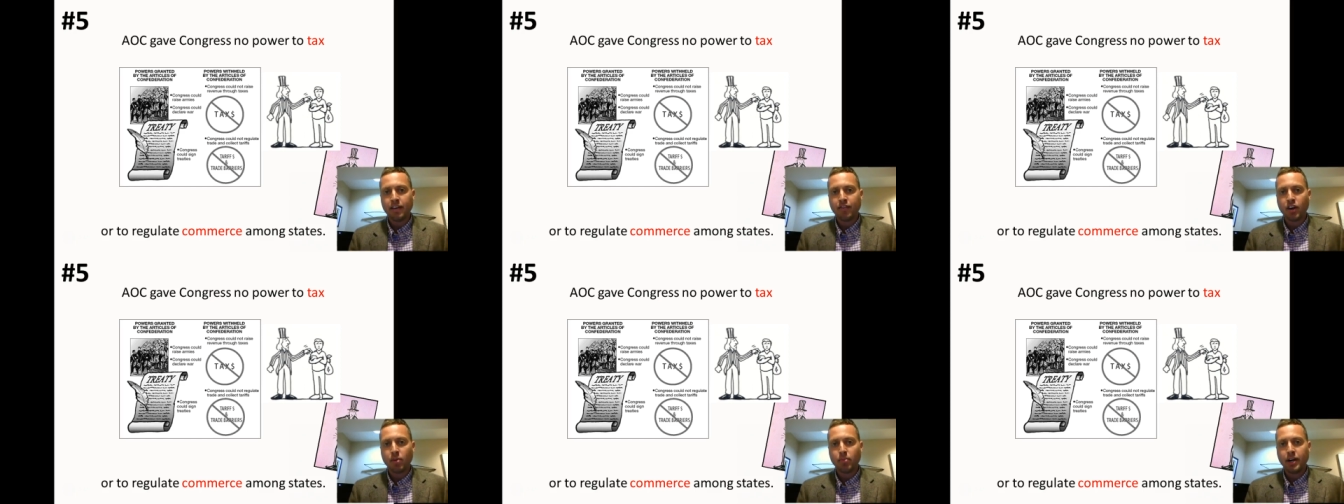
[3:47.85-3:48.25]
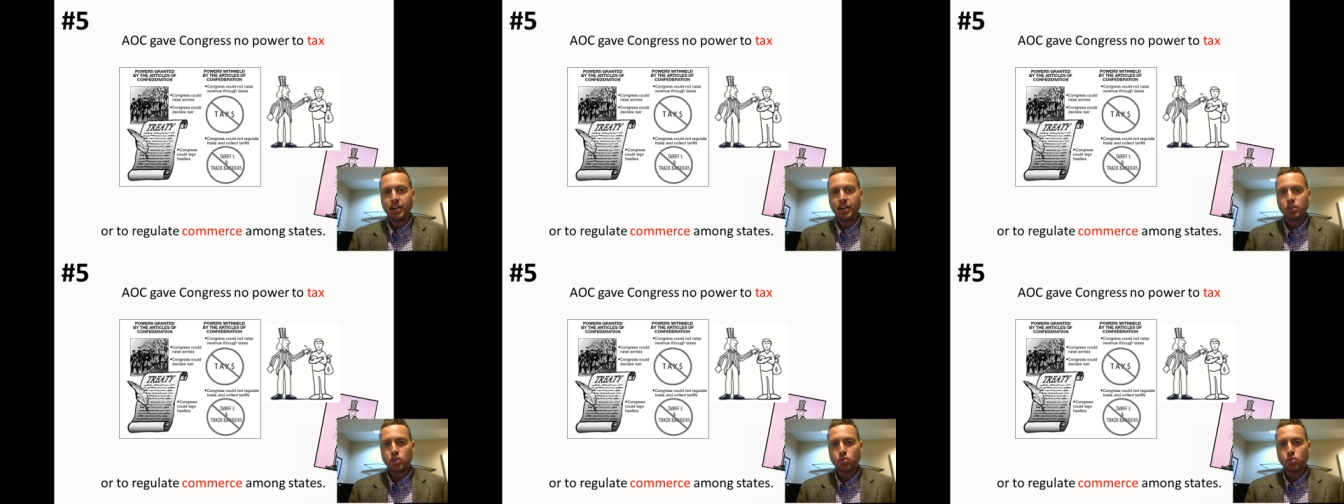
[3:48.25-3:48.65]
If our
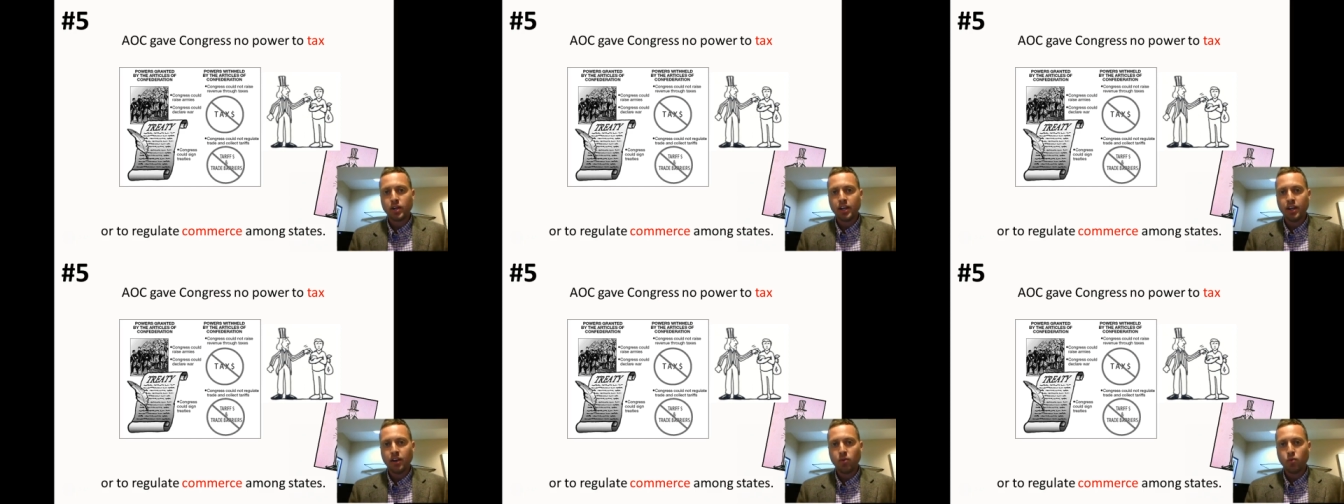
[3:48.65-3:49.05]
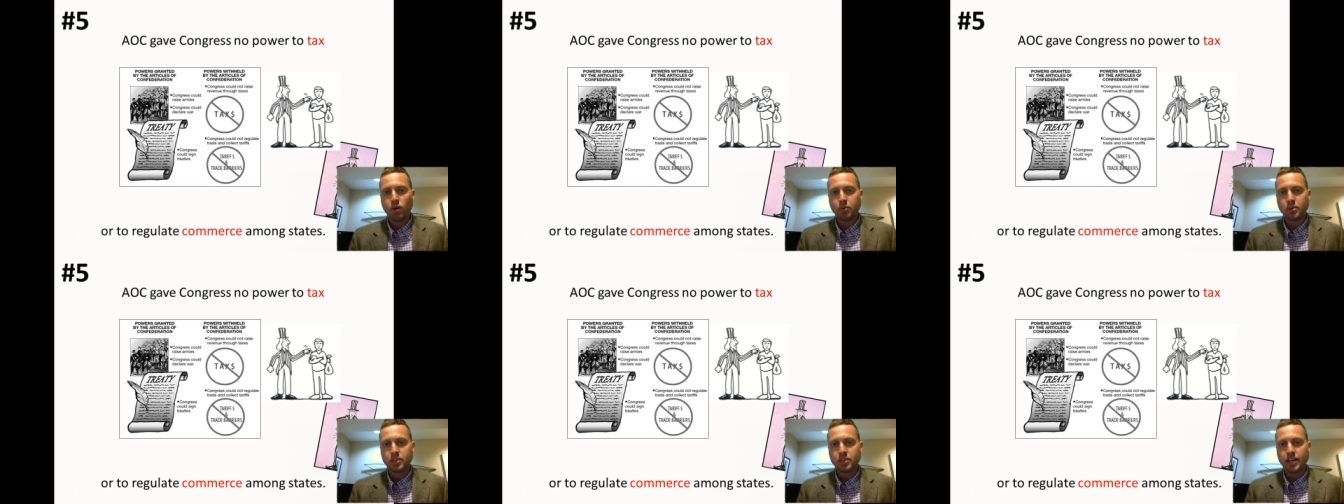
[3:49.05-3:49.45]
money is green,
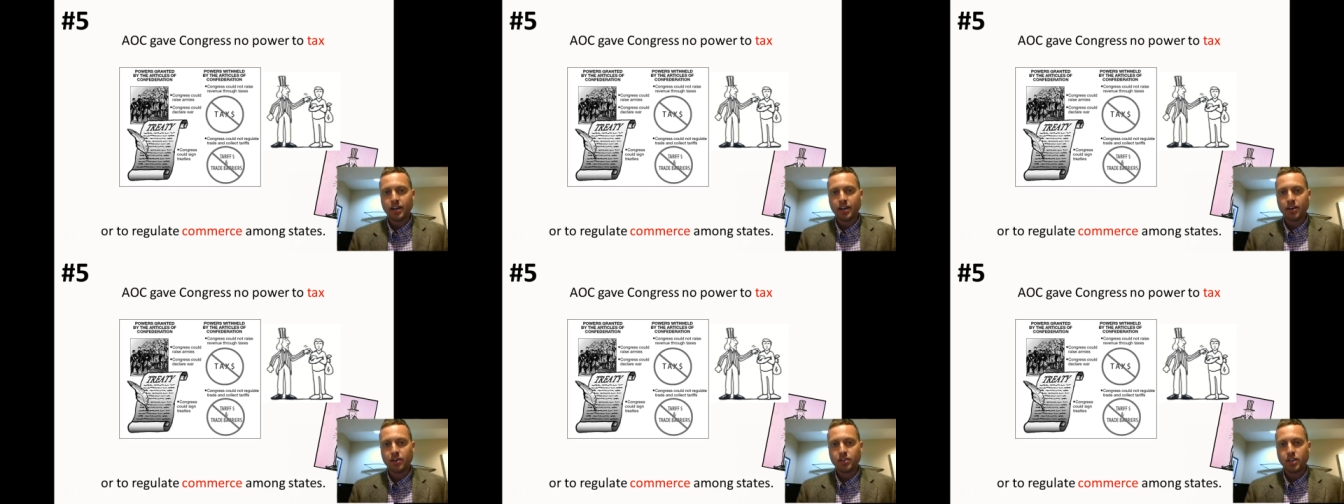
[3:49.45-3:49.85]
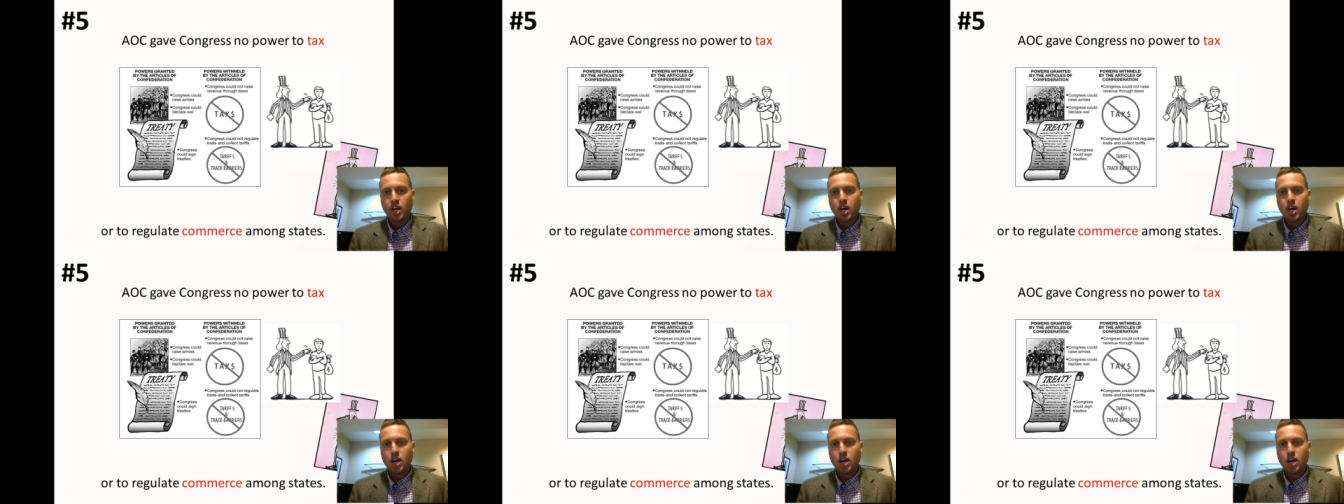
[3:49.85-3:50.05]
what was theirs?